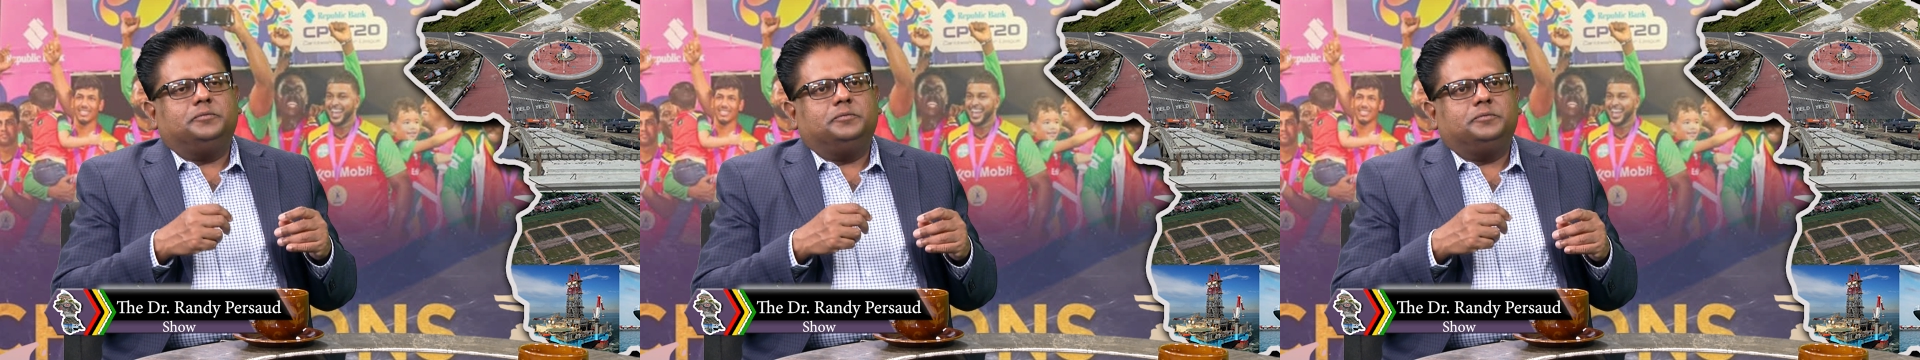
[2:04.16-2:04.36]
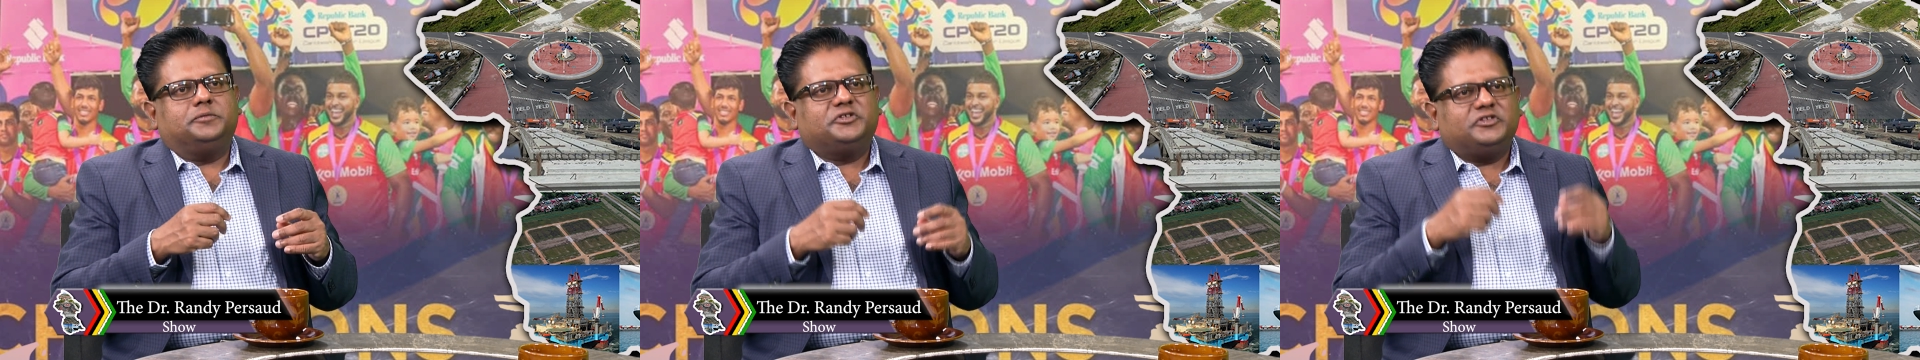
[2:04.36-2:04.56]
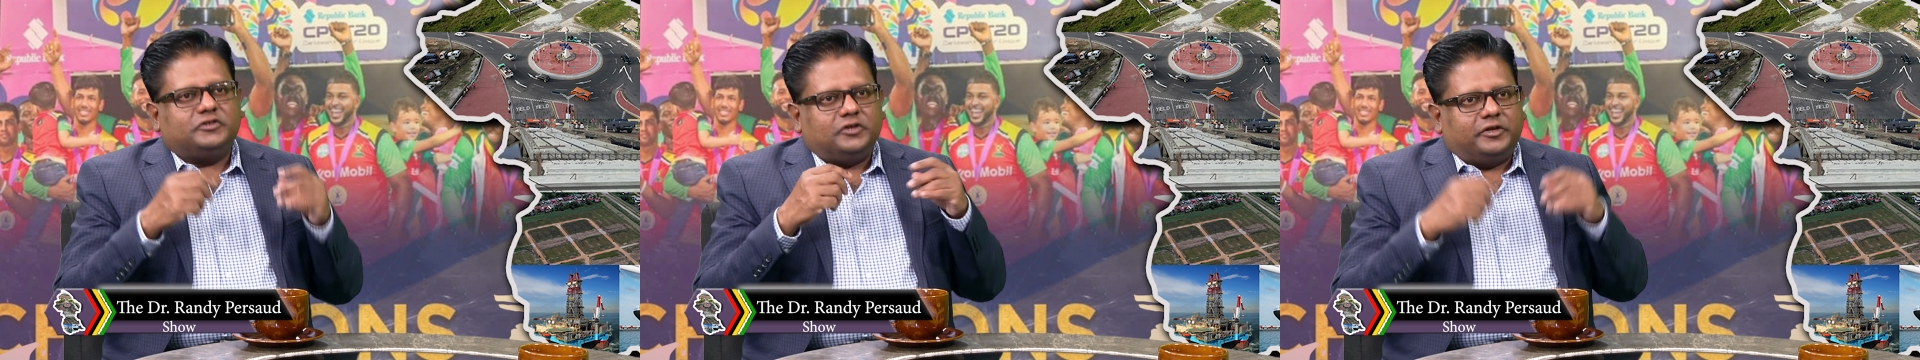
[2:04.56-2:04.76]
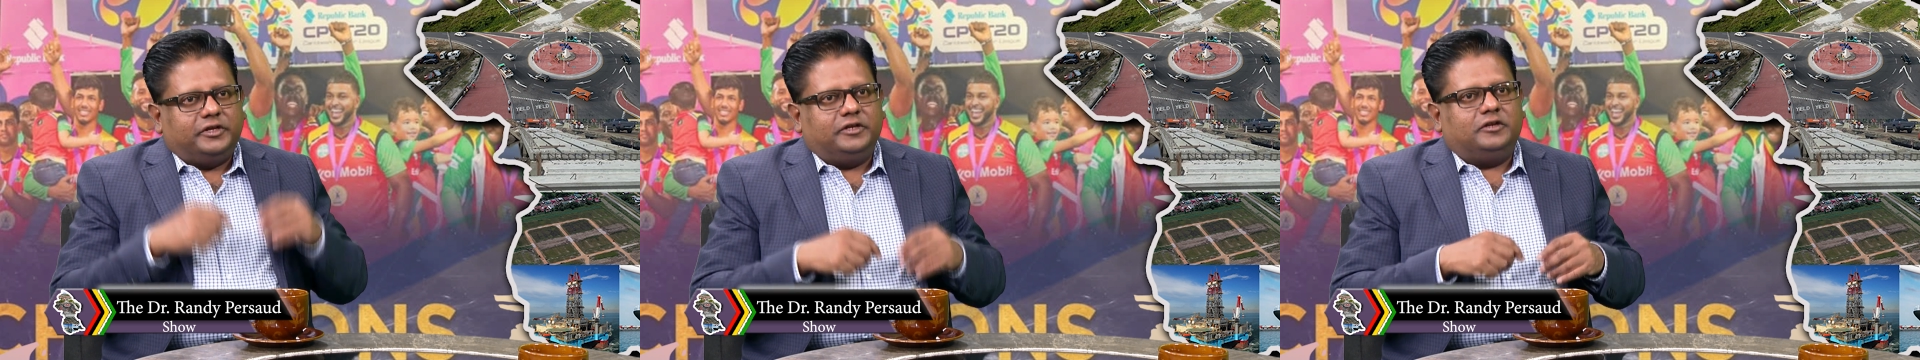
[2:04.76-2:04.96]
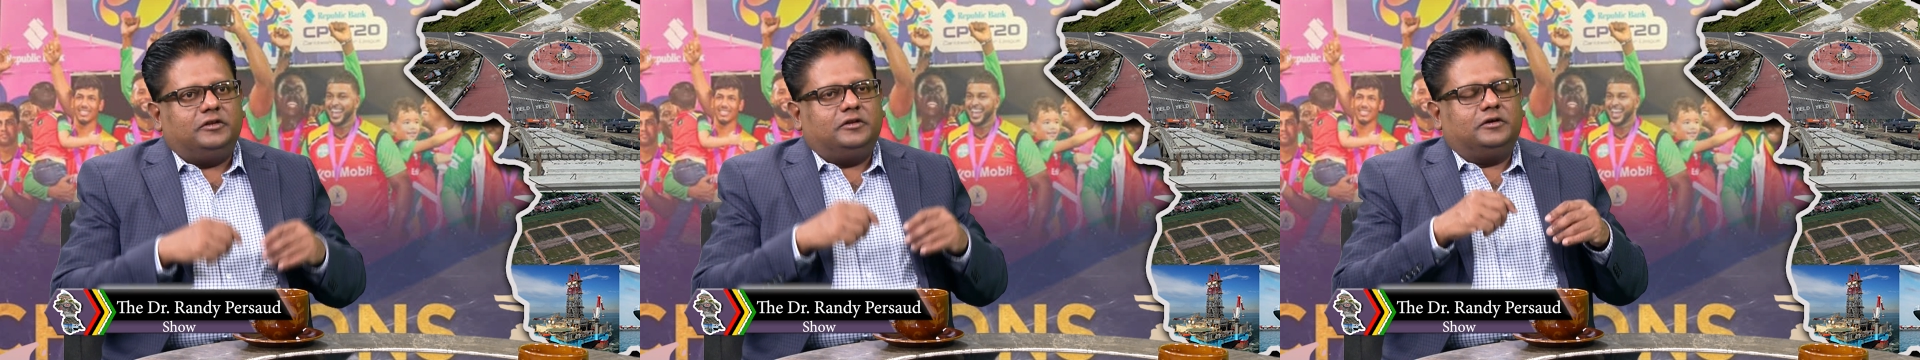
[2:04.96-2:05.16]

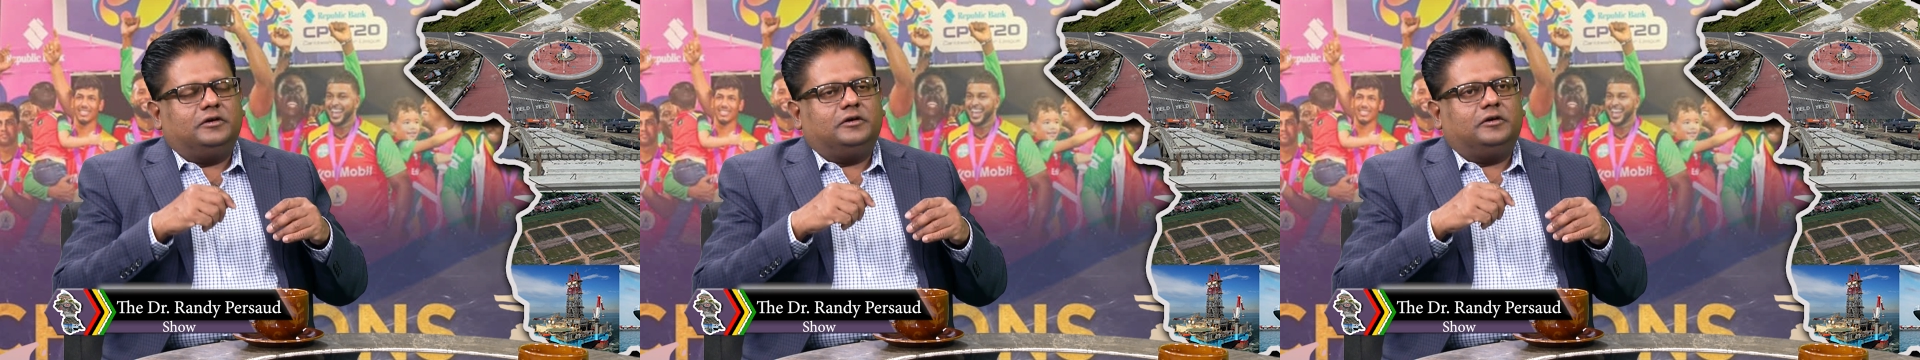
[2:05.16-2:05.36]
studied